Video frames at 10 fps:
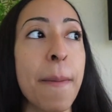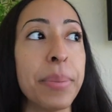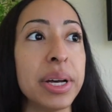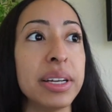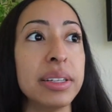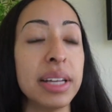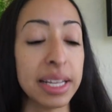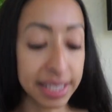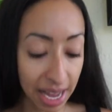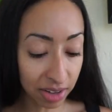But
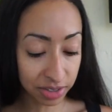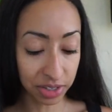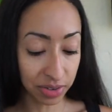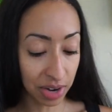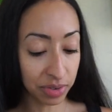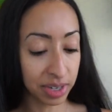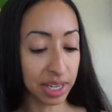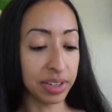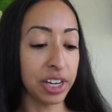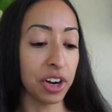it tells you, and I wrote it
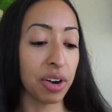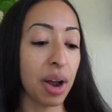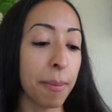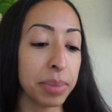down here,